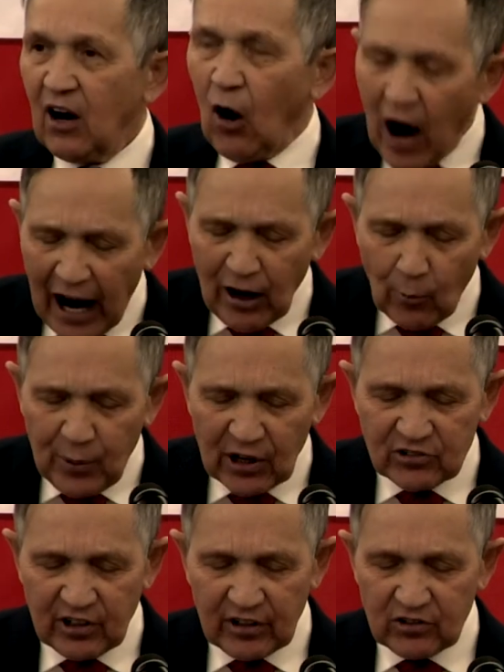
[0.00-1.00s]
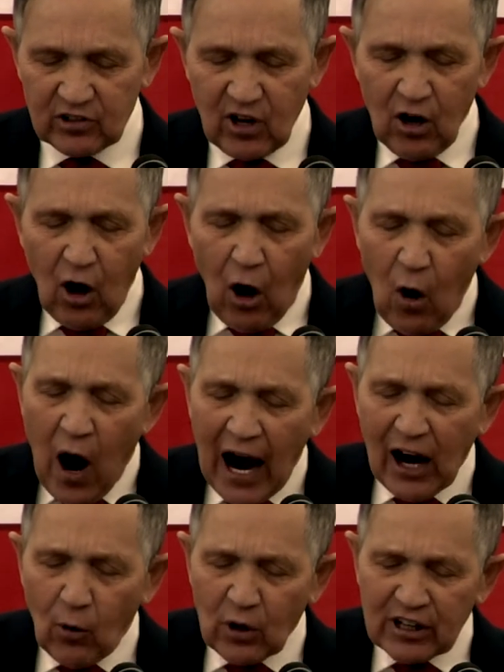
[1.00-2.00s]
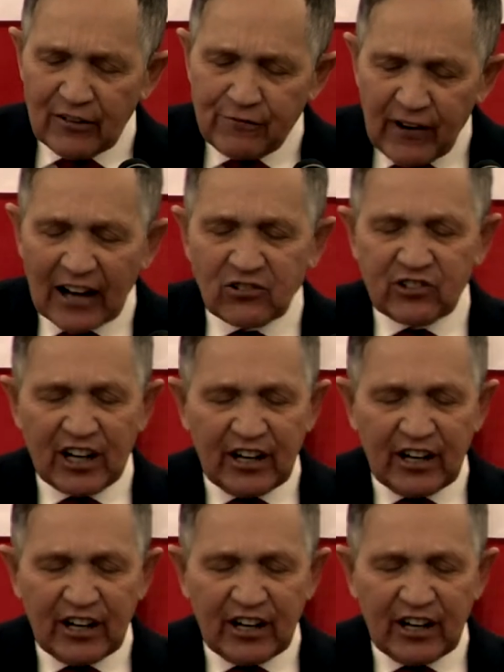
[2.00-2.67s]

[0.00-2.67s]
Ohio business. Ohio will invest